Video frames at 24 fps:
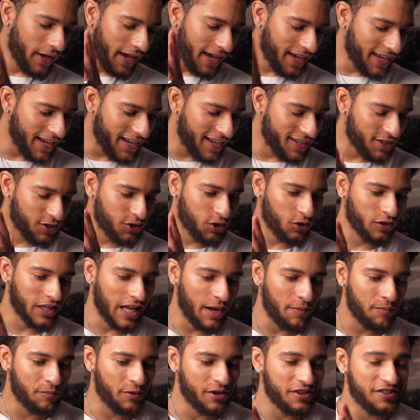guys, so
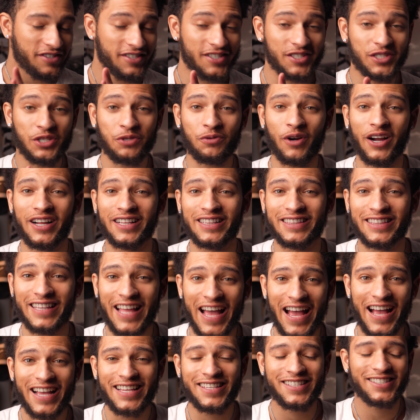that brings us to our
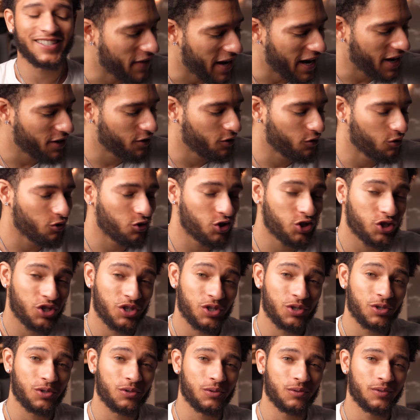last final
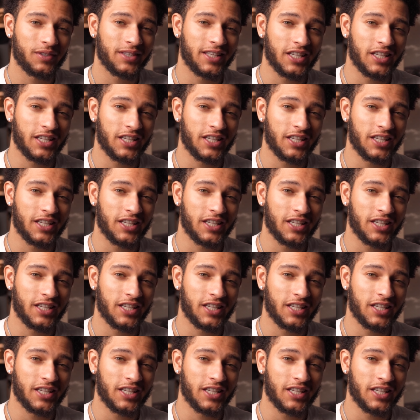shoe.